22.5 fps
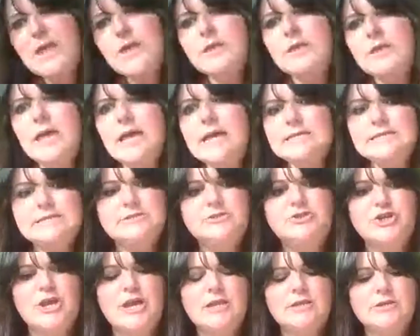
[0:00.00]
Yes,
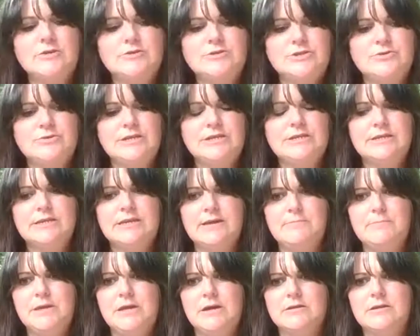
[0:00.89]
Jen, you do need to
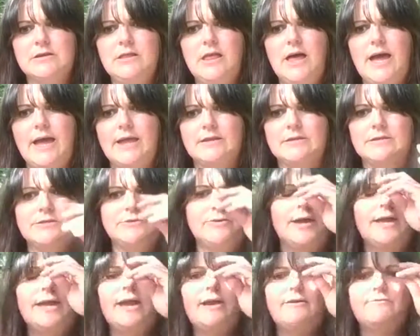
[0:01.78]
get me on Glide. Do
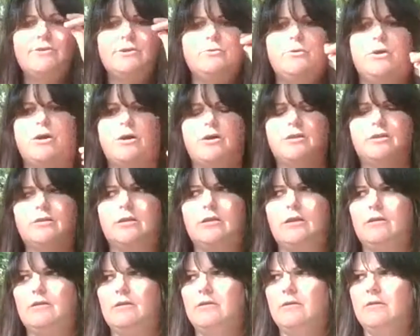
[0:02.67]
I have you on
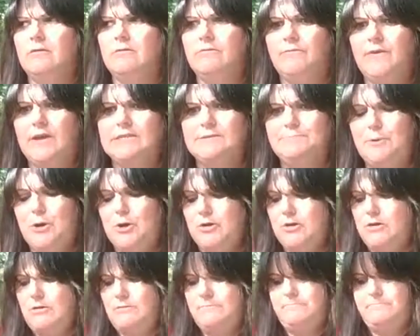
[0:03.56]

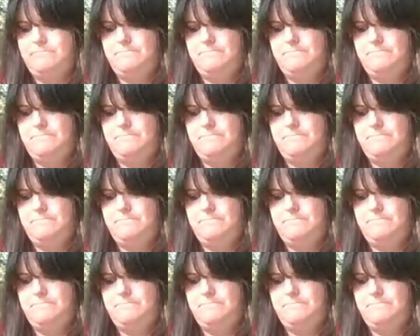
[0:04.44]
Facebook?